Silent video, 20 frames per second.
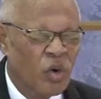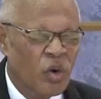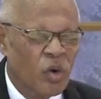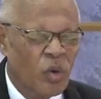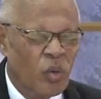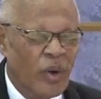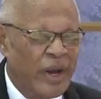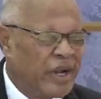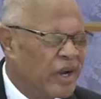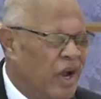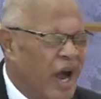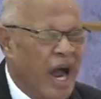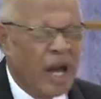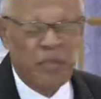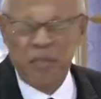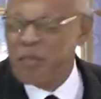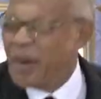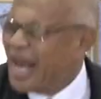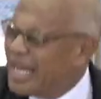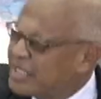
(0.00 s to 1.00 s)
When
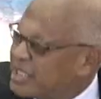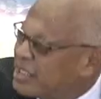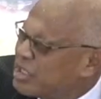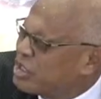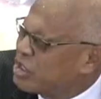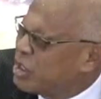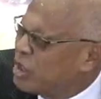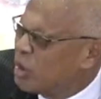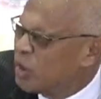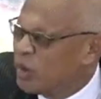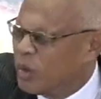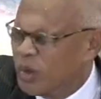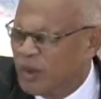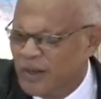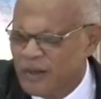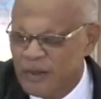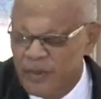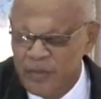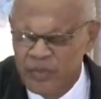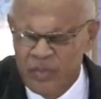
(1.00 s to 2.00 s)
God blesses you,
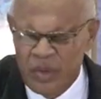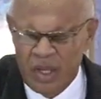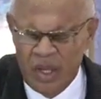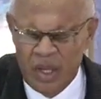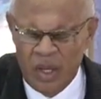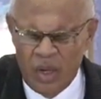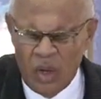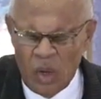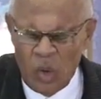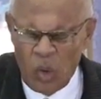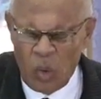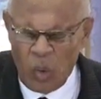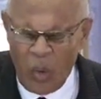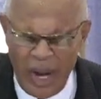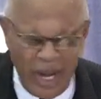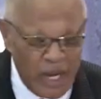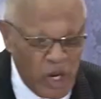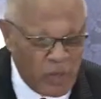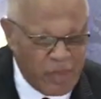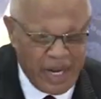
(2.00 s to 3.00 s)

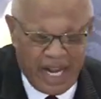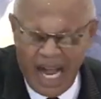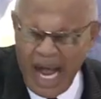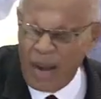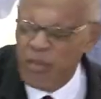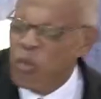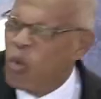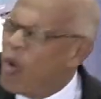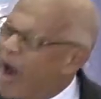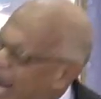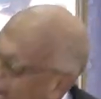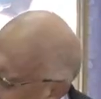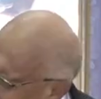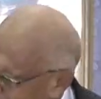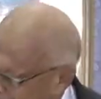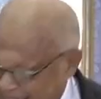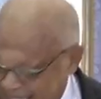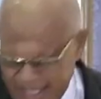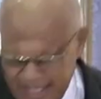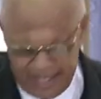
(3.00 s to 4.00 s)
when you become
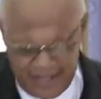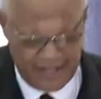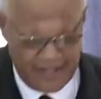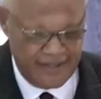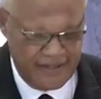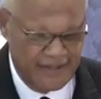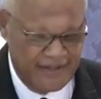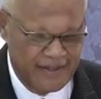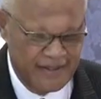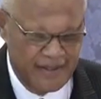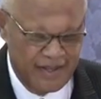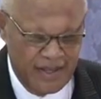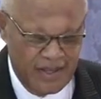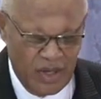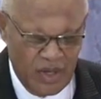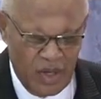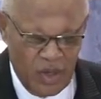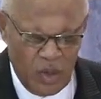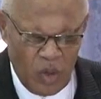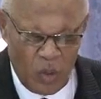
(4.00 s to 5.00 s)
wealthy,
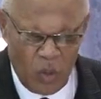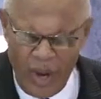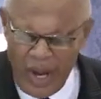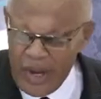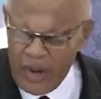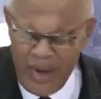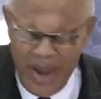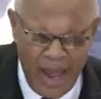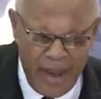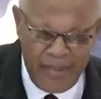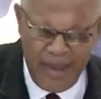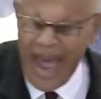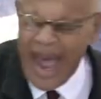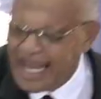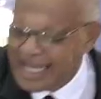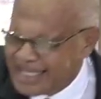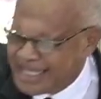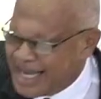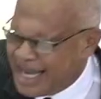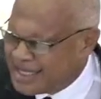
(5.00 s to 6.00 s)
when you have
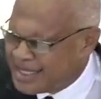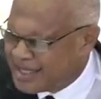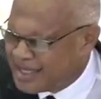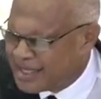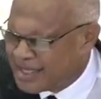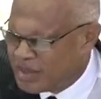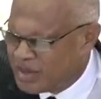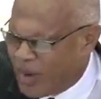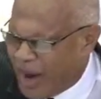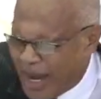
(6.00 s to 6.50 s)
assets, when